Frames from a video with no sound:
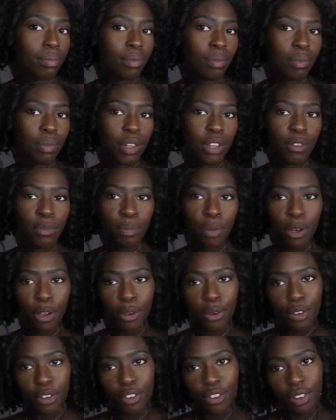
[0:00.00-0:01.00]
bit of
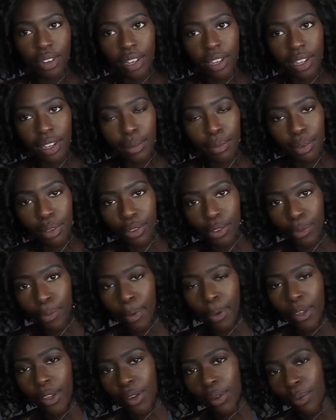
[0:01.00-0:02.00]
poetry, a bit of
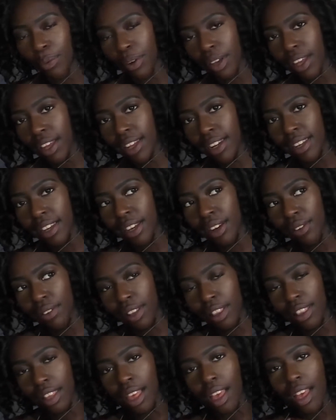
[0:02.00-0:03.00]
spoken word here
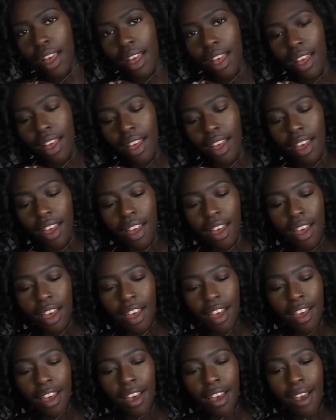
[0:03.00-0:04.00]
and
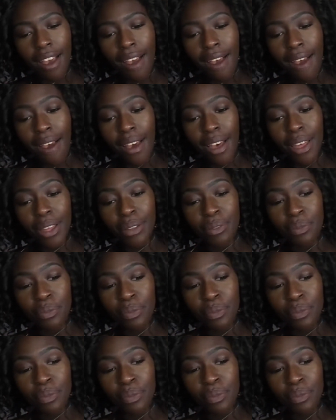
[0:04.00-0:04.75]
there,